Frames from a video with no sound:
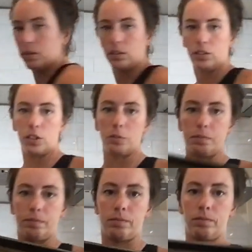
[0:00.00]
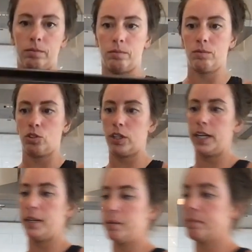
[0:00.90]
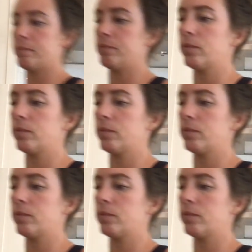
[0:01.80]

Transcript: So, tray.